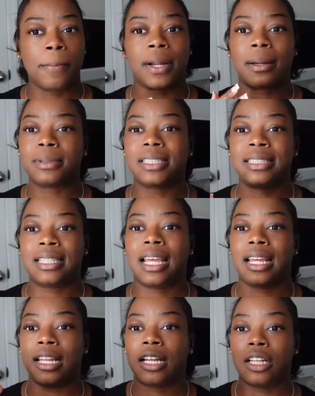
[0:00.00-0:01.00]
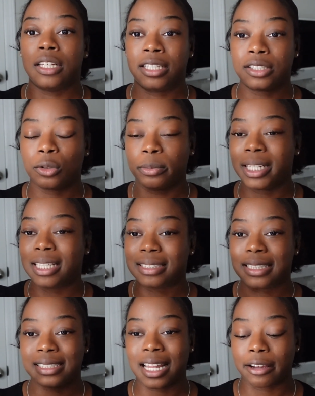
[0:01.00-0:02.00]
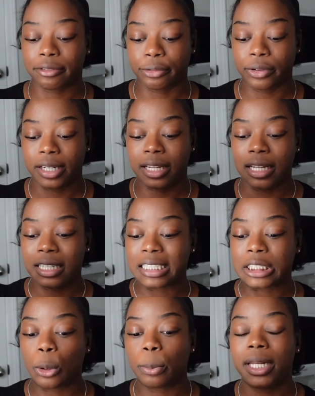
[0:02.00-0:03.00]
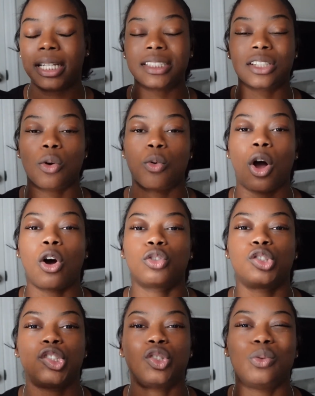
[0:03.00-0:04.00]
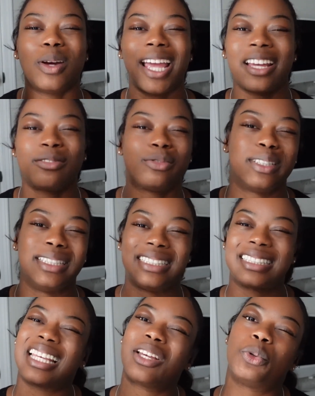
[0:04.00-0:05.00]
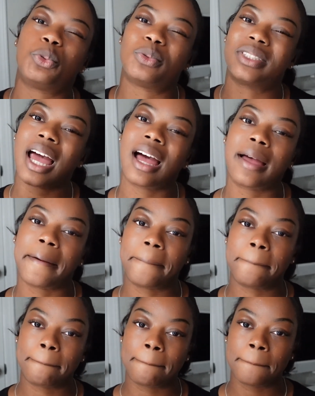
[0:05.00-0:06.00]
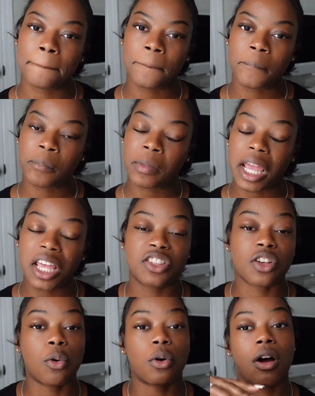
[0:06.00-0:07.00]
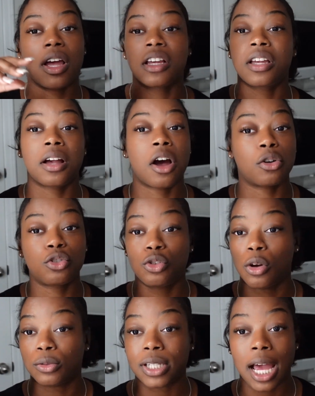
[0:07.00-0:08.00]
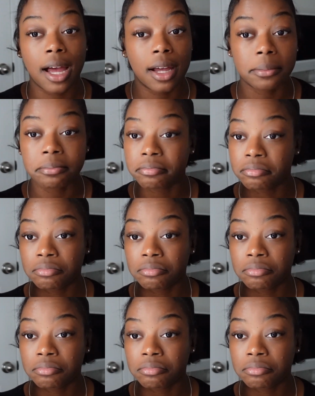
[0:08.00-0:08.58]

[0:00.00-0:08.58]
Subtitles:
But I'm just saying, disobedience is not free. Disobedience gonna cost you every single time. It could cost you your time.